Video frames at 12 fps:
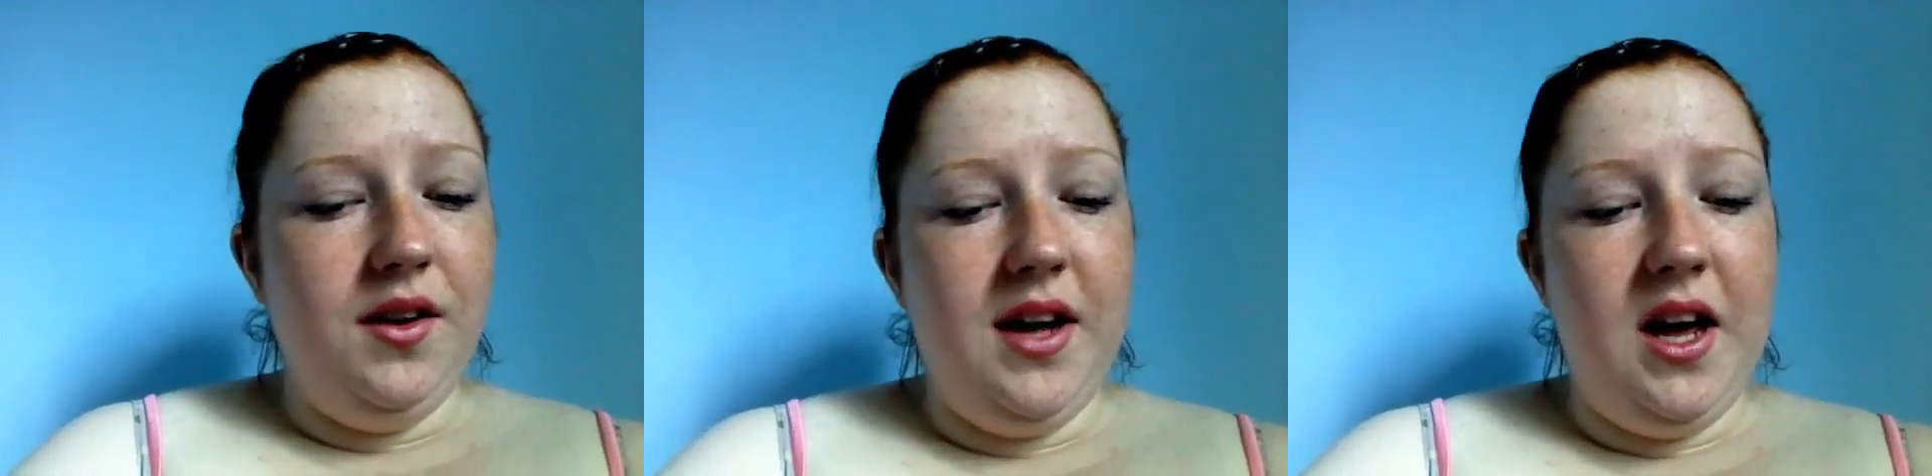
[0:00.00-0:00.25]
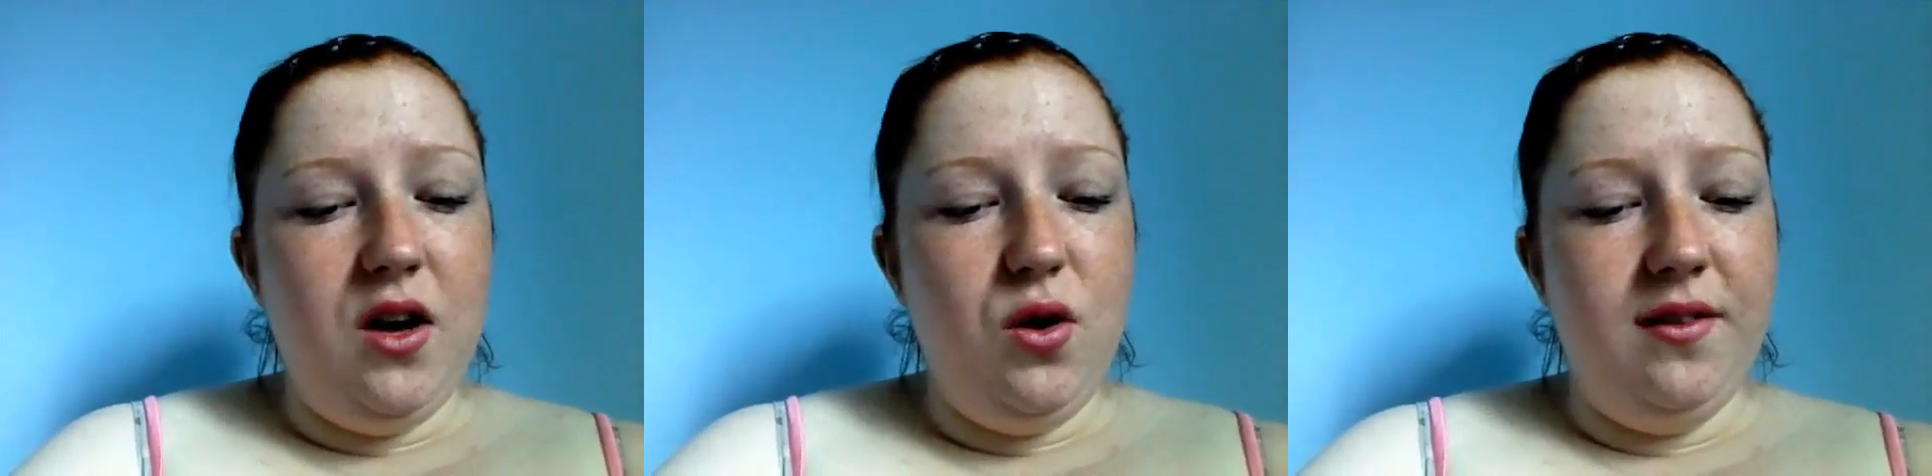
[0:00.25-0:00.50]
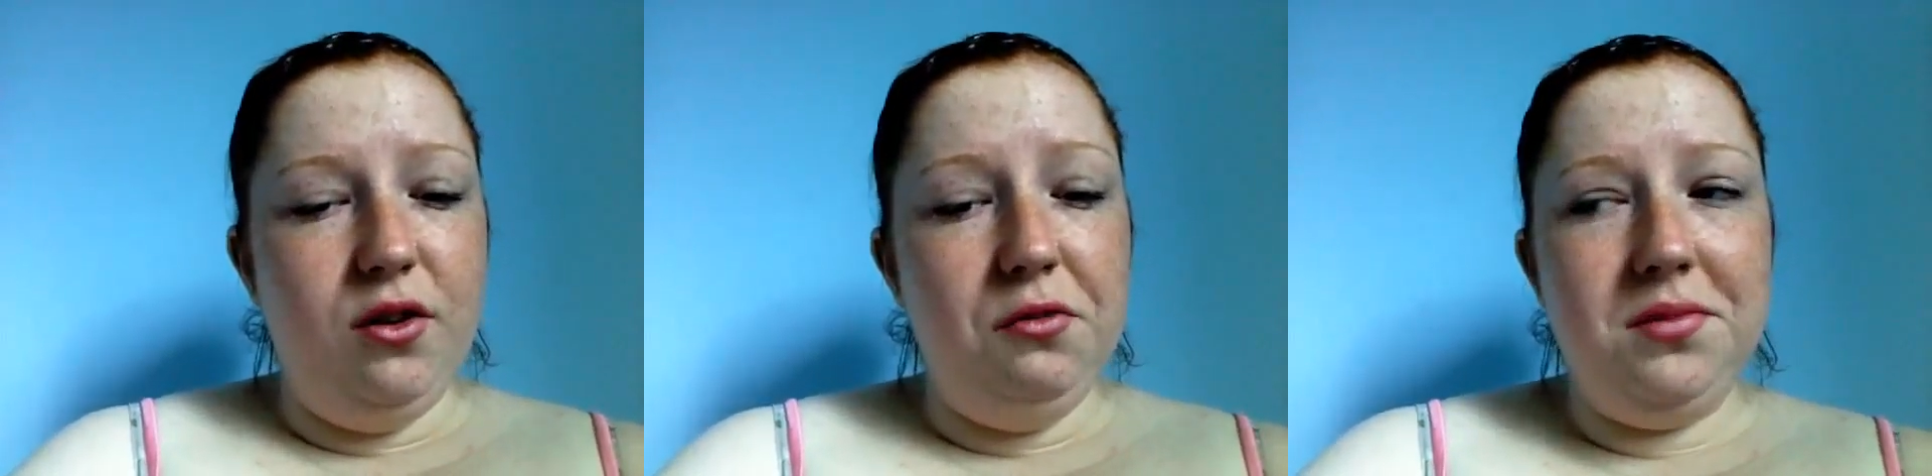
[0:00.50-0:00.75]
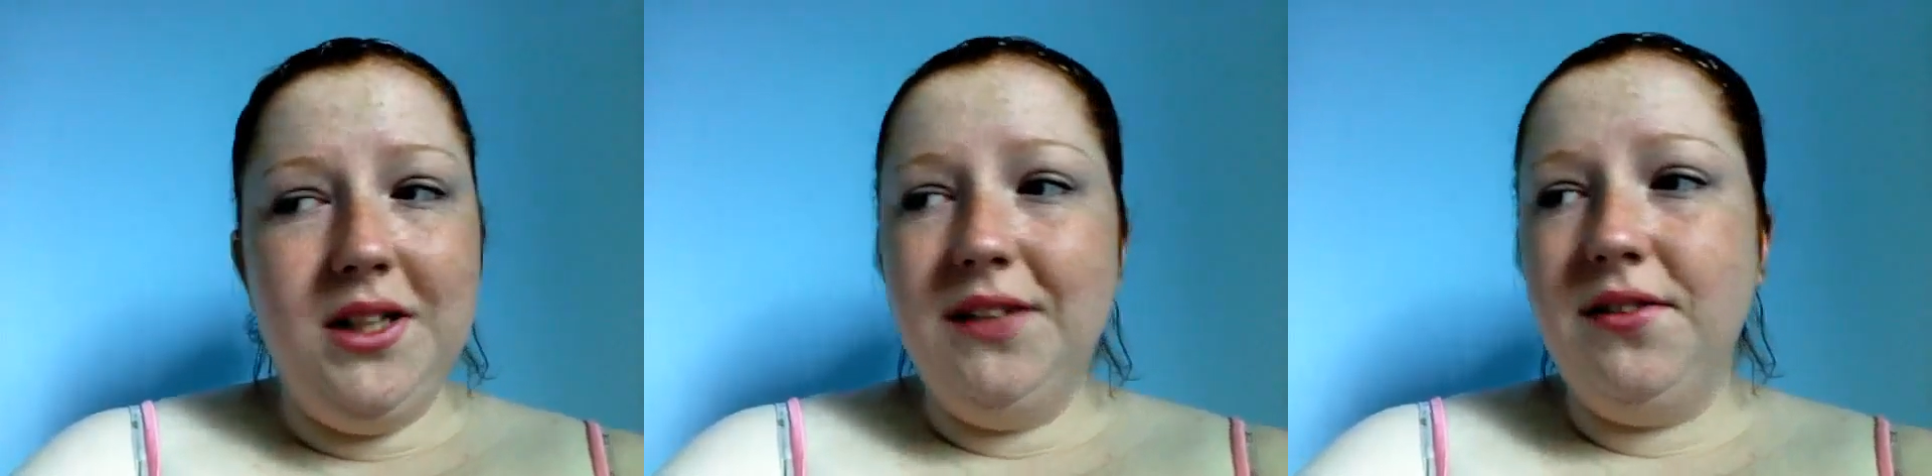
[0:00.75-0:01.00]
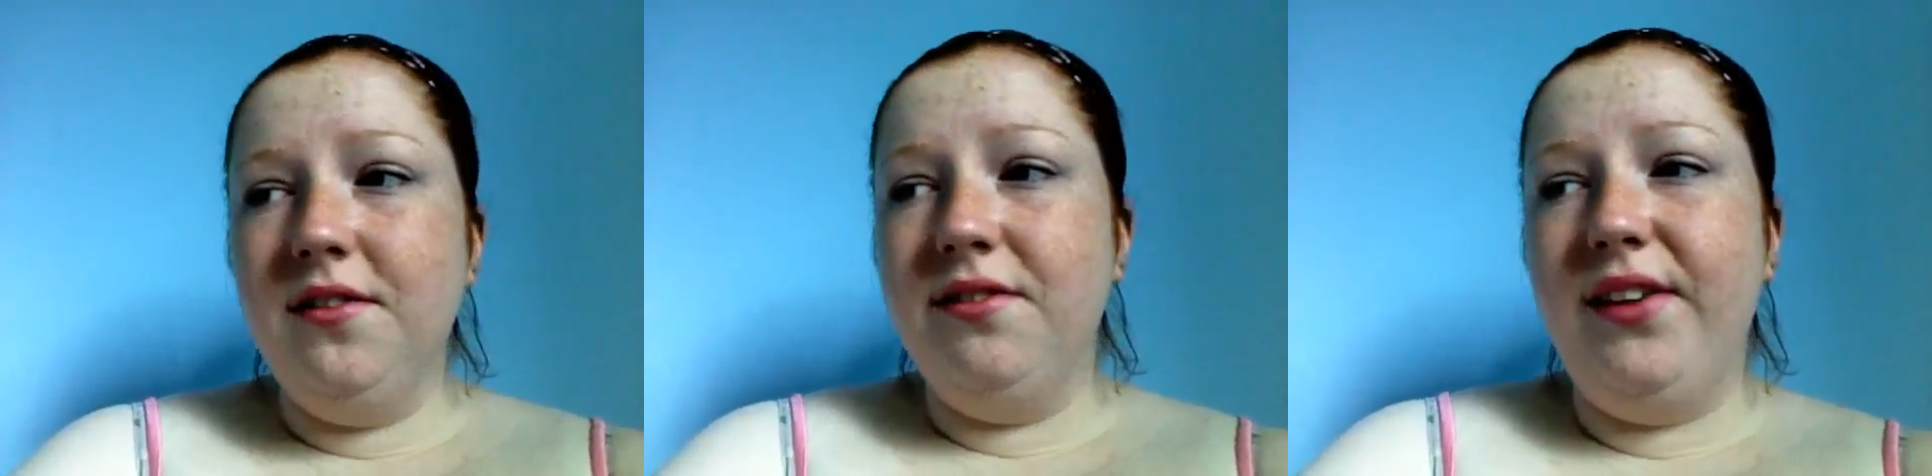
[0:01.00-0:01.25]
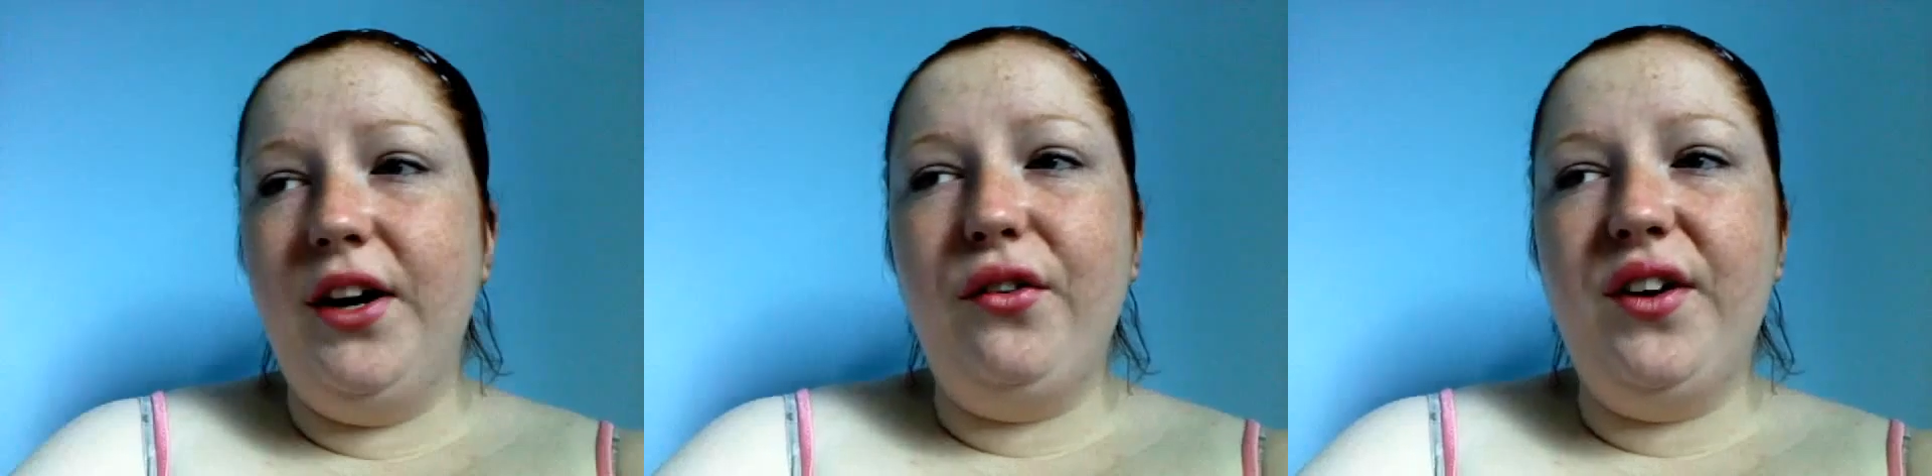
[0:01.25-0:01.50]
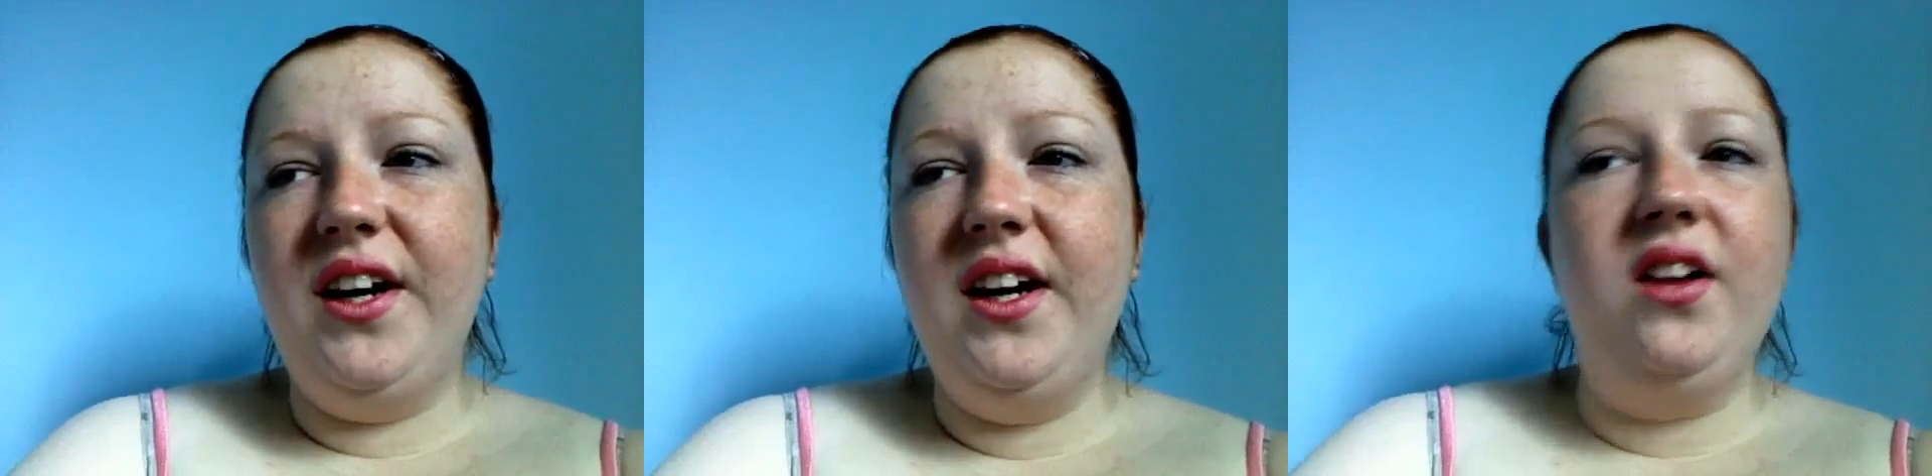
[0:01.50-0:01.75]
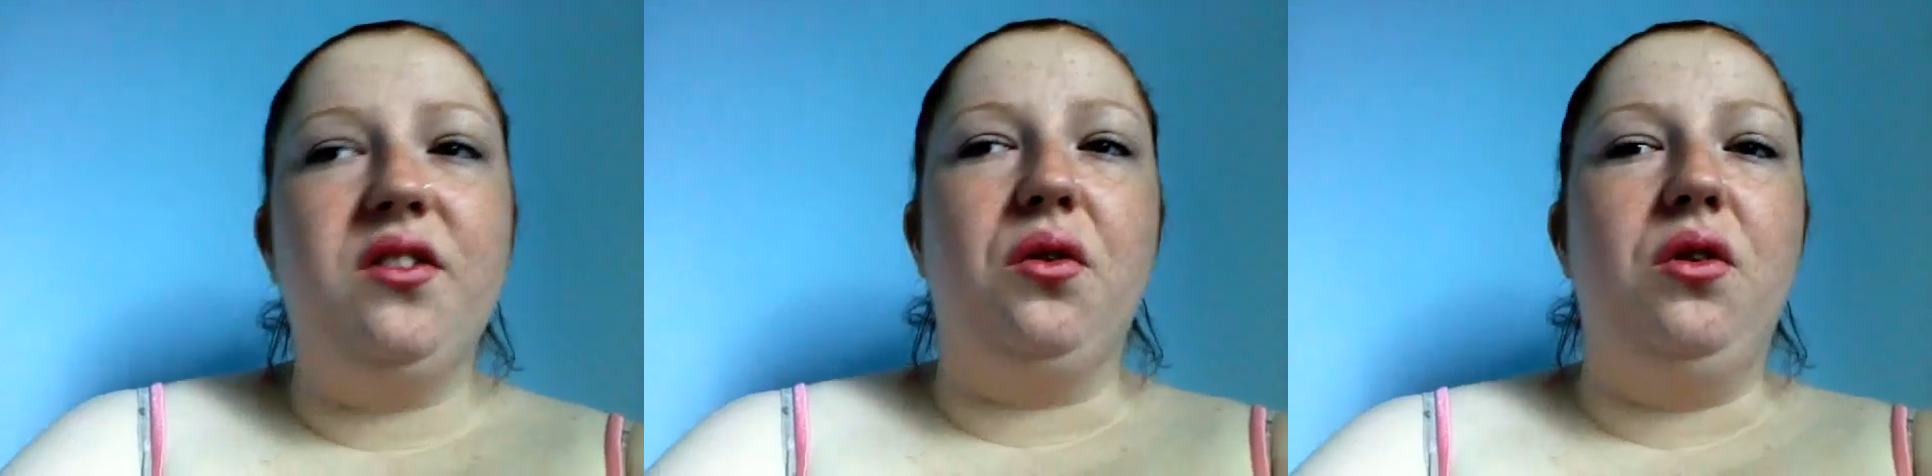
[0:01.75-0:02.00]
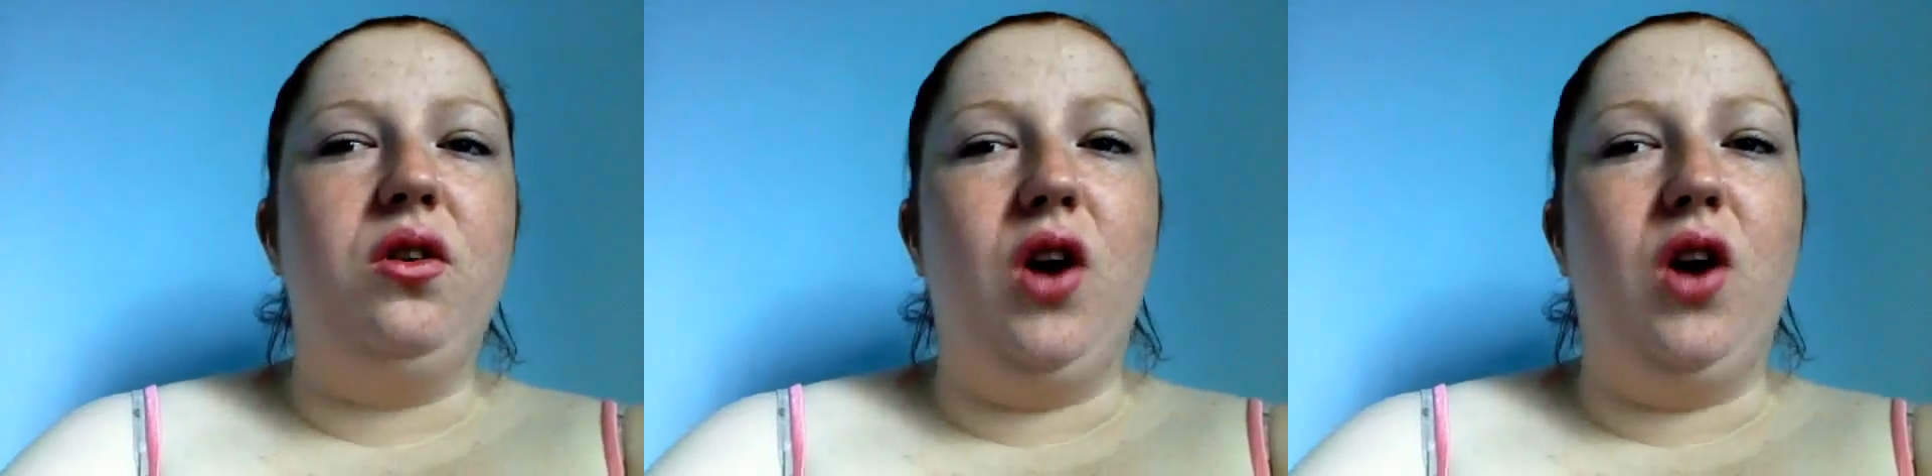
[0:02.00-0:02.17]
Now, if you don't believe in fairies or